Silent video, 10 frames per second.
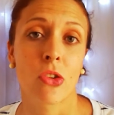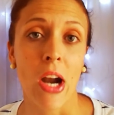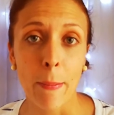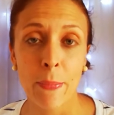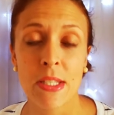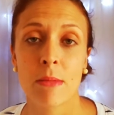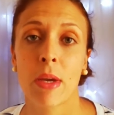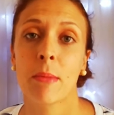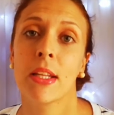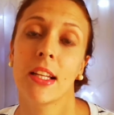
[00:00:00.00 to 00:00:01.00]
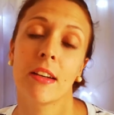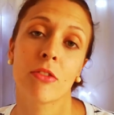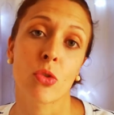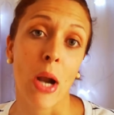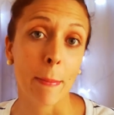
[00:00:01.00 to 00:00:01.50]
Wraps, BabeeLuv
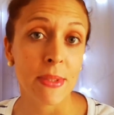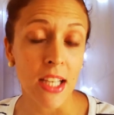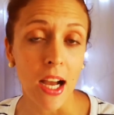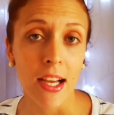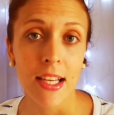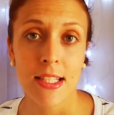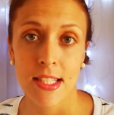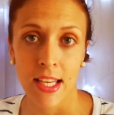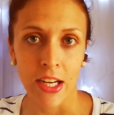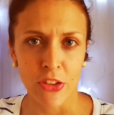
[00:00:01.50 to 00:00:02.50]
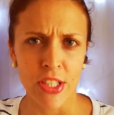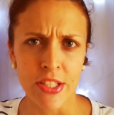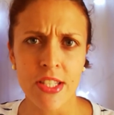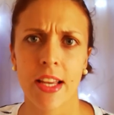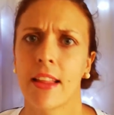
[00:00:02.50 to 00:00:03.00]
Wrap Tais,
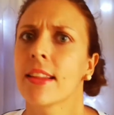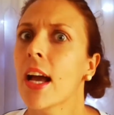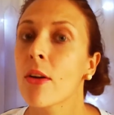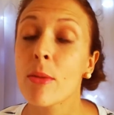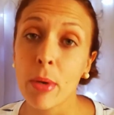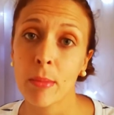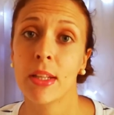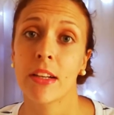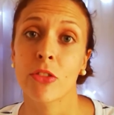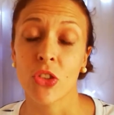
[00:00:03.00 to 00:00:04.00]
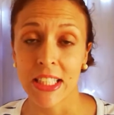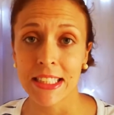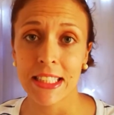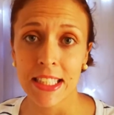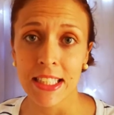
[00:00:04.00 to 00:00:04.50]
Carriers, and now the BabeeLuv Ring
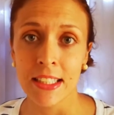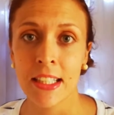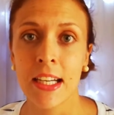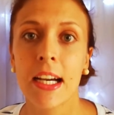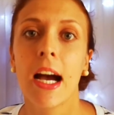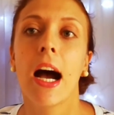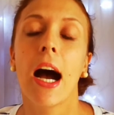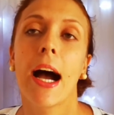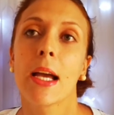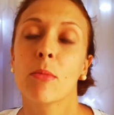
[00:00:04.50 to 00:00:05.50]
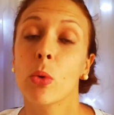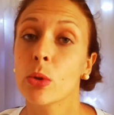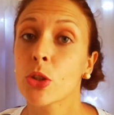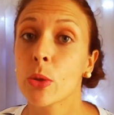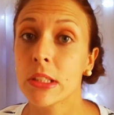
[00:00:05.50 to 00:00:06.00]
Sling. I am
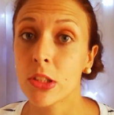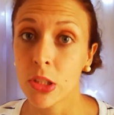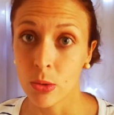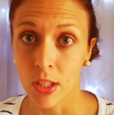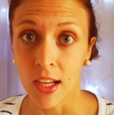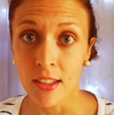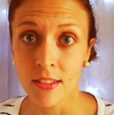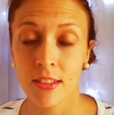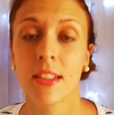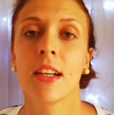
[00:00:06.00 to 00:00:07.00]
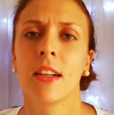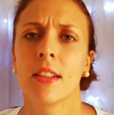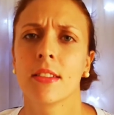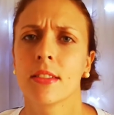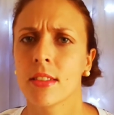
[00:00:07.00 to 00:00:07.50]
also a doula.
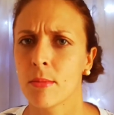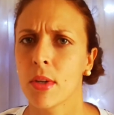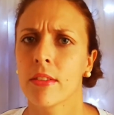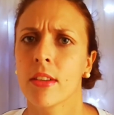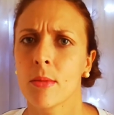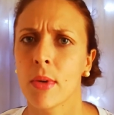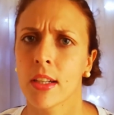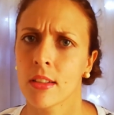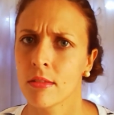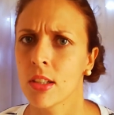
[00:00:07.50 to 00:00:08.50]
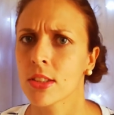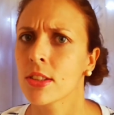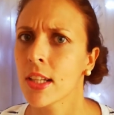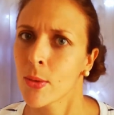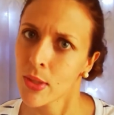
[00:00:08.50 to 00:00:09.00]
Some of you might want
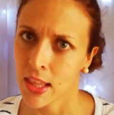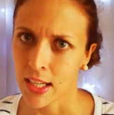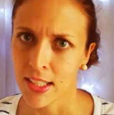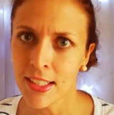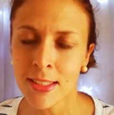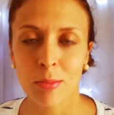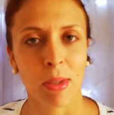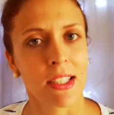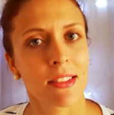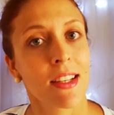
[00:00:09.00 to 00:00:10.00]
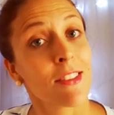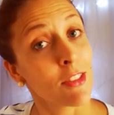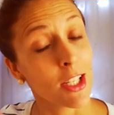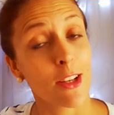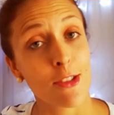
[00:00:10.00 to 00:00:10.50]
to know what that is, but in
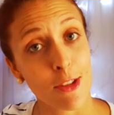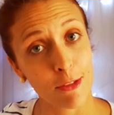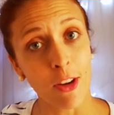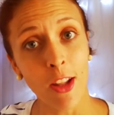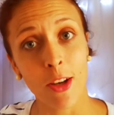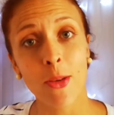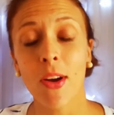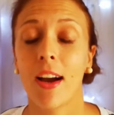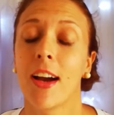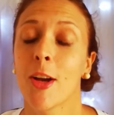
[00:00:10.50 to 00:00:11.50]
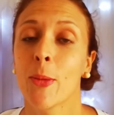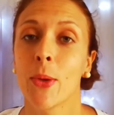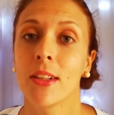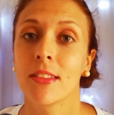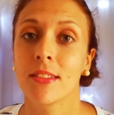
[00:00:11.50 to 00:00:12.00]
videos to follow, I
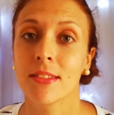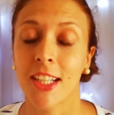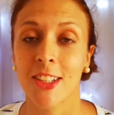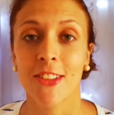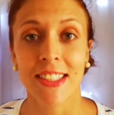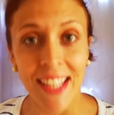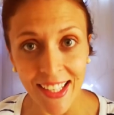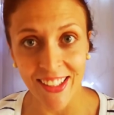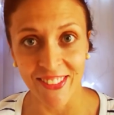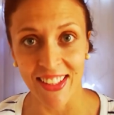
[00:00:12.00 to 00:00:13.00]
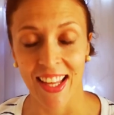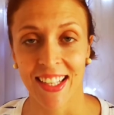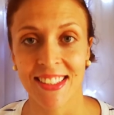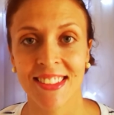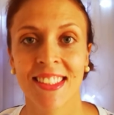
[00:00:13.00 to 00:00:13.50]
will tell you exactly what
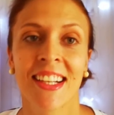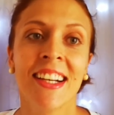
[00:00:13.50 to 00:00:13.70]
that is.